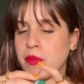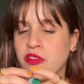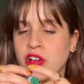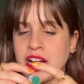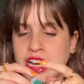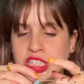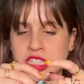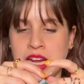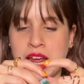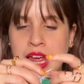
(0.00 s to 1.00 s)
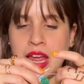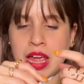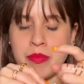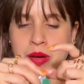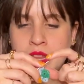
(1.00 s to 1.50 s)
for each day,
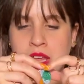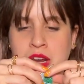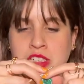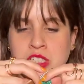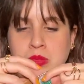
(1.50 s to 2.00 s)
and by that I just